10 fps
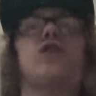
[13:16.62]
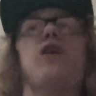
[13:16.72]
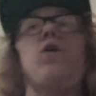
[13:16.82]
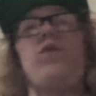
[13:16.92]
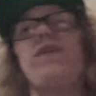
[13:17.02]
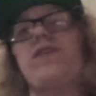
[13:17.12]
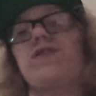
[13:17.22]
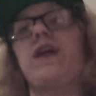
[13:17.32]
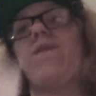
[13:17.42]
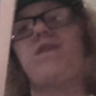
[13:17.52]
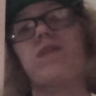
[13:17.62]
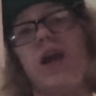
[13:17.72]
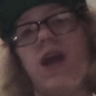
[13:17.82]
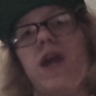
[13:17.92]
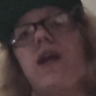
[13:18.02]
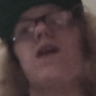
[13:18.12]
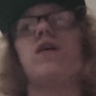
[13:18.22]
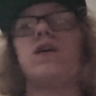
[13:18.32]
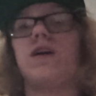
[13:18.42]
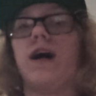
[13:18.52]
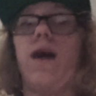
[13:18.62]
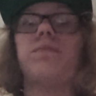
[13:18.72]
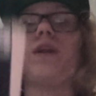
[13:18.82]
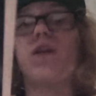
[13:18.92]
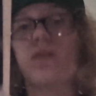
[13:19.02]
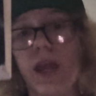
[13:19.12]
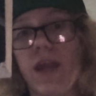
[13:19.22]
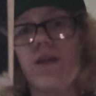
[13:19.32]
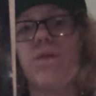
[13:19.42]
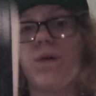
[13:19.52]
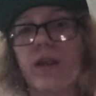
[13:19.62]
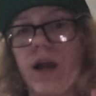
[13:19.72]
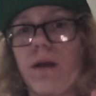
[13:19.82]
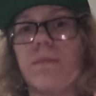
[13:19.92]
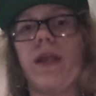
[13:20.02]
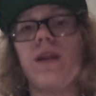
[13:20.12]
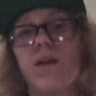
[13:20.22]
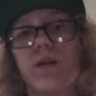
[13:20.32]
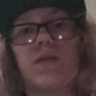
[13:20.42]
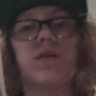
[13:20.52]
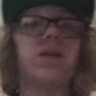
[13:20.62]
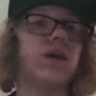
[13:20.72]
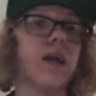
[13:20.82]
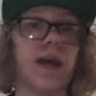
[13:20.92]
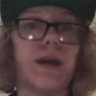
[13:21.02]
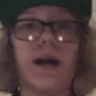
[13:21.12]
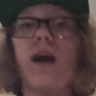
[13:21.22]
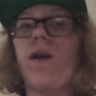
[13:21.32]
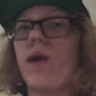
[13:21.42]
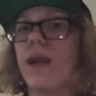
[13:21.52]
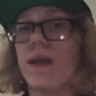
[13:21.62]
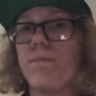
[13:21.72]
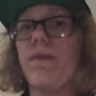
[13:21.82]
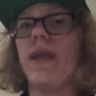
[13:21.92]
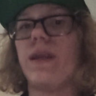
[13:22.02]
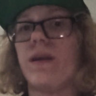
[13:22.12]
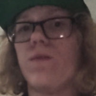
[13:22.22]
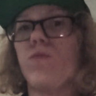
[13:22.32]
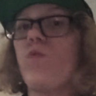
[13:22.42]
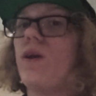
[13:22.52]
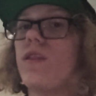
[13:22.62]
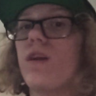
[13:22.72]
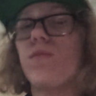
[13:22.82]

going to save the day. I'm here, Danny, for you. I'm here. Alright, I made it. What